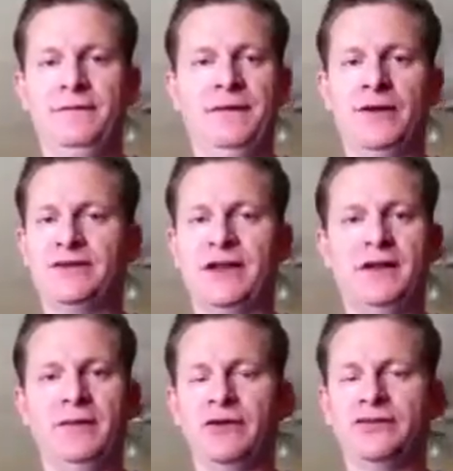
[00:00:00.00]
Fear is not
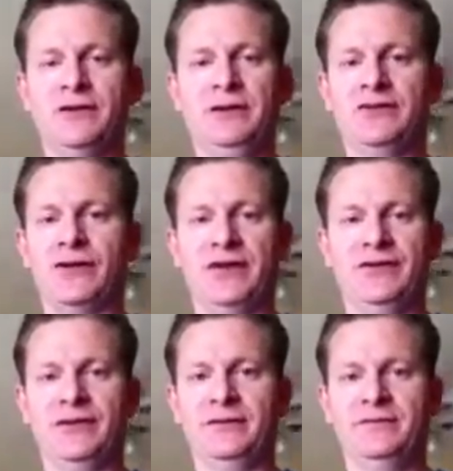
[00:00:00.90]
an emotion to be
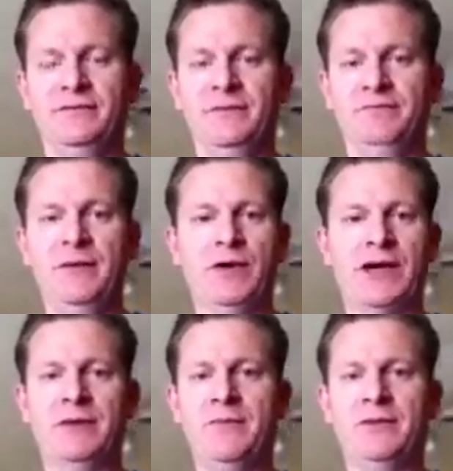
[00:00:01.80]
trusted. People
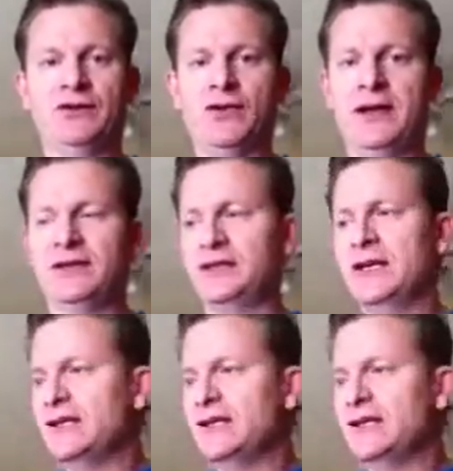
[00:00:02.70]
come up and they're trying to